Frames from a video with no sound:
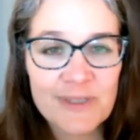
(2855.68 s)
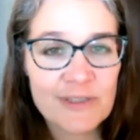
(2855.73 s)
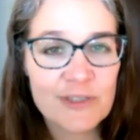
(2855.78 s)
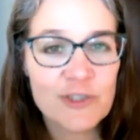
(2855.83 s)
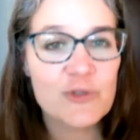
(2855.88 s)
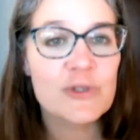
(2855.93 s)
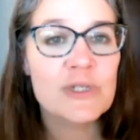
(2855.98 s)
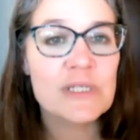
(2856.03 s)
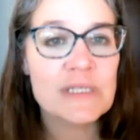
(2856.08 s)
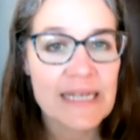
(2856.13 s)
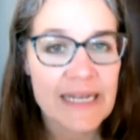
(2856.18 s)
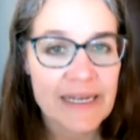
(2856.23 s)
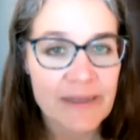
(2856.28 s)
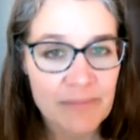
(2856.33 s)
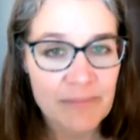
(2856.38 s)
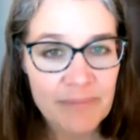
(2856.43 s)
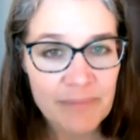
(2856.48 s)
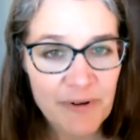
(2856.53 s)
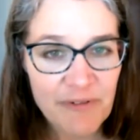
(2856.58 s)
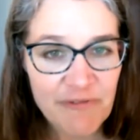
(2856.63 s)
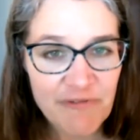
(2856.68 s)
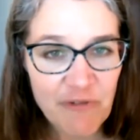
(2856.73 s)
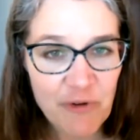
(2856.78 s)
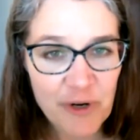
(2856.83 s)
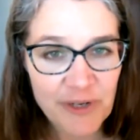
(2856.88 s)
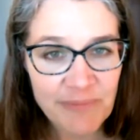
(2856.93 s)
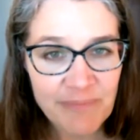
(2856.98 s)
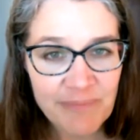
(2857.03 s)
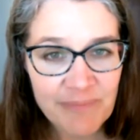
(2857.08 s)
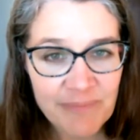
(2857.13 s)
googling
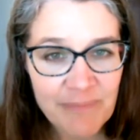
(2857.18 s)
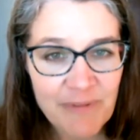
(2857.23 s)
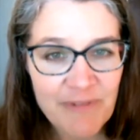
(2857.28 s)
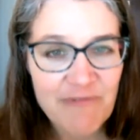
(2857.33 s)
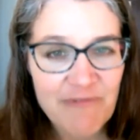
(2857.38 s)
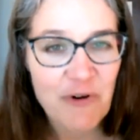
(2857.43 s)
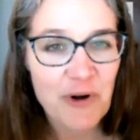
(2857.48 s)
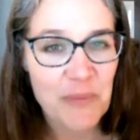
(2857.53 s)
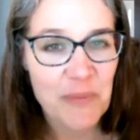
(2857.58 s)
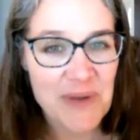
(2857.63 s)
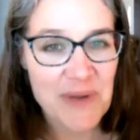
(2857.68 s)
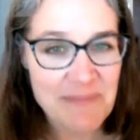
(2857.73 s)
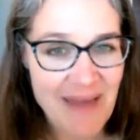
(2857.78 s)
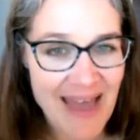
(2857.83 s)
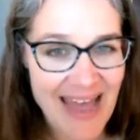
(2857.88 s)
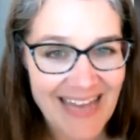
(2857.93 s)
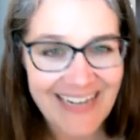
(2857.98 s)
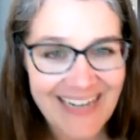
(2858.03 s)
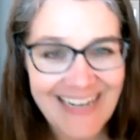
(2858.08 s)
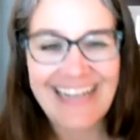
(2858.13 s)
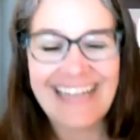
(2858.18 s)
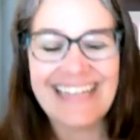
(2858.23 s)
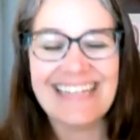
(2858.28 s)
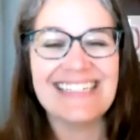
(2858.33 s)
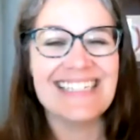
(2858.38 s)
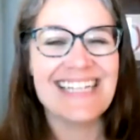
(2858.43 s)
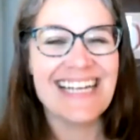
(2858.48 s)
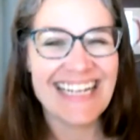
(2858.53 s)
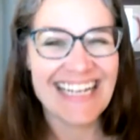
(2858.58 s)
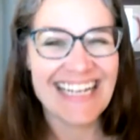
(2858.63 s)
before before we met and